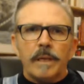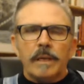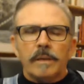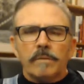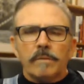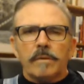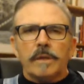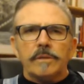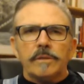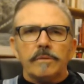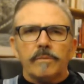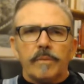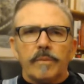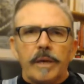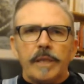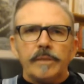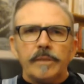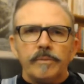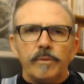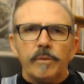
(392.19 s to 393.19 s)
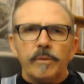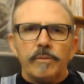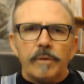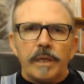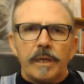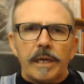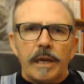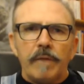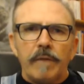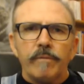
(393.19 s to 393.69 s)
Russell Brand's book
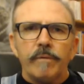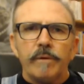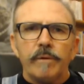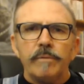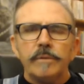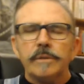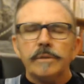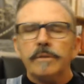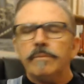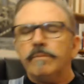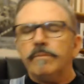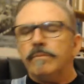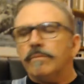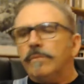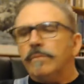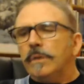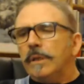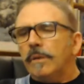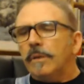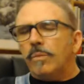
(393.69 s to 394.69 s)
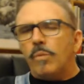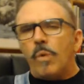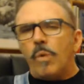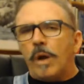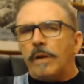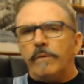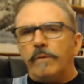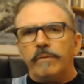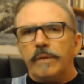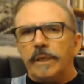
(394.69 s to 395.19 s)
Recovery was a really
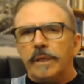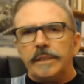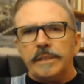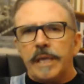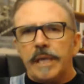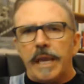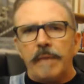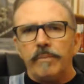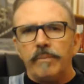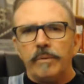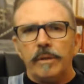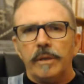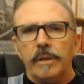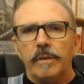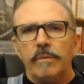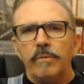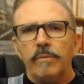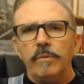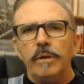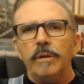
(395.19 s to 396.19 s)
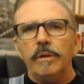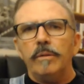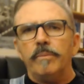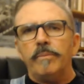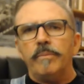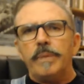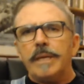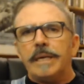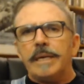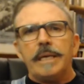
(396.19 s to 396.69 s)
wonderful example and a real
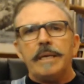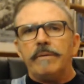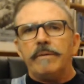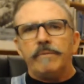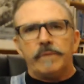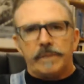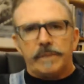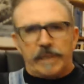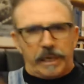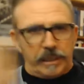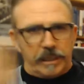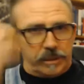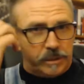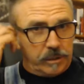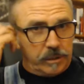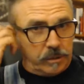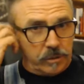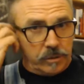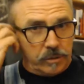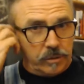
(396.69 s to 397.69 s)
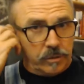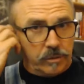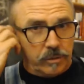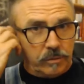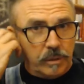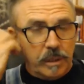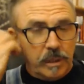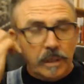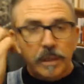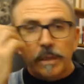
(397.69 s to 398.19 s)
big invitation to
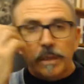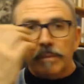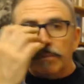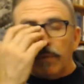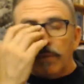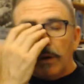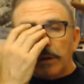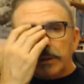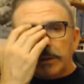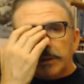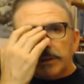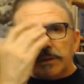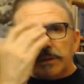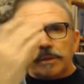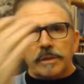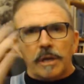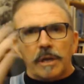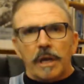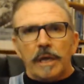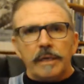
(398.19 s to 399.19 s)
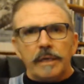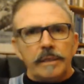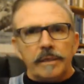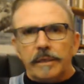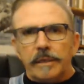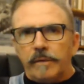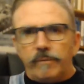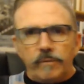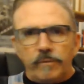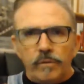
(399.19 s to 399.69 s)
modern society that
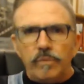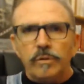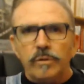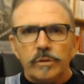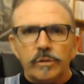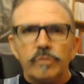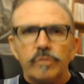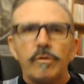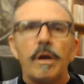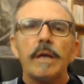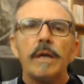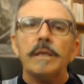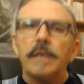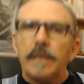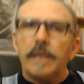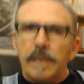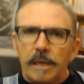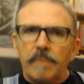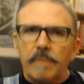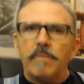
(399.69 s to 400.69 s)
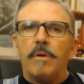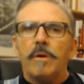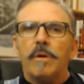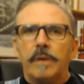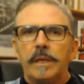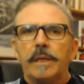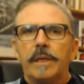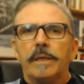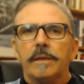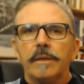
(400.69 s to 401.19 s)
if you are struggling, come on
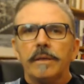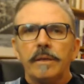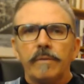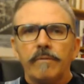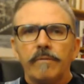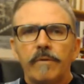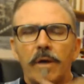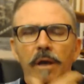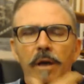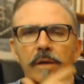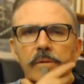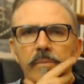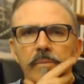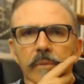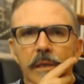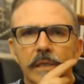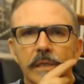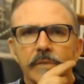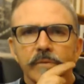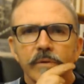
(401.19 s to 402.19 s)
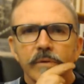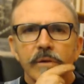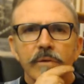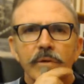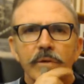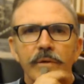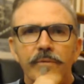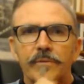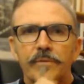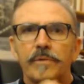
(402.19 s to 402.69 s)
in, find a place for you, and
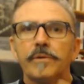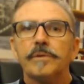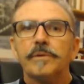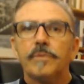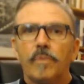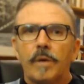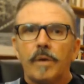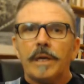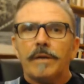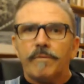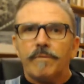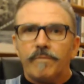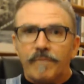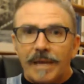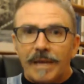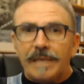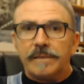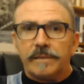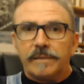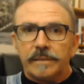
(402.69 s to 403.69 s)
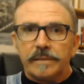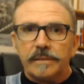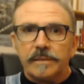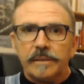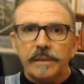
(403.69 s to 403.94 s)
if there isn't one, invent it.